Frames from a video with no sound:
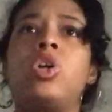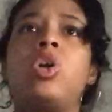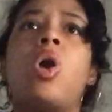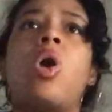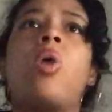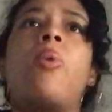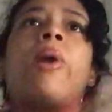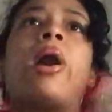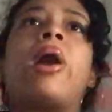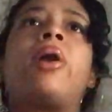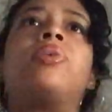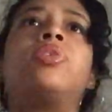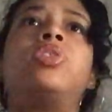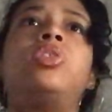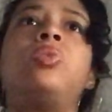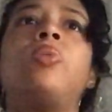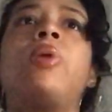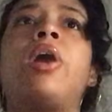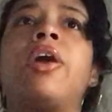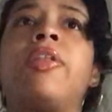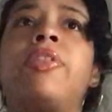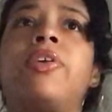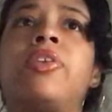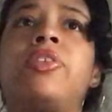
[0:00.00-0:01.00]
go out and
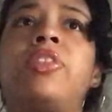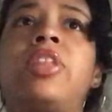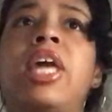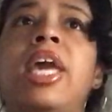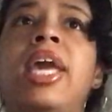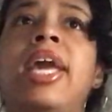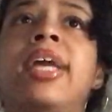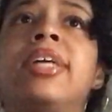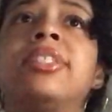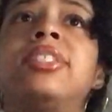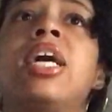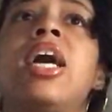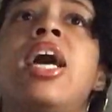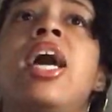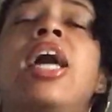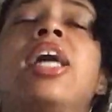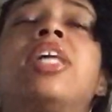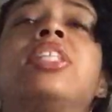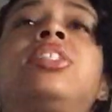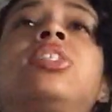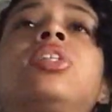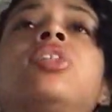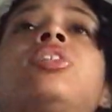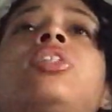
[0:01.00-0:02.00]
do other things.
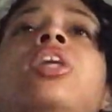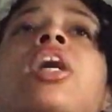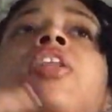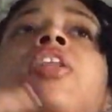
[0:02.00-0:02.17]
and search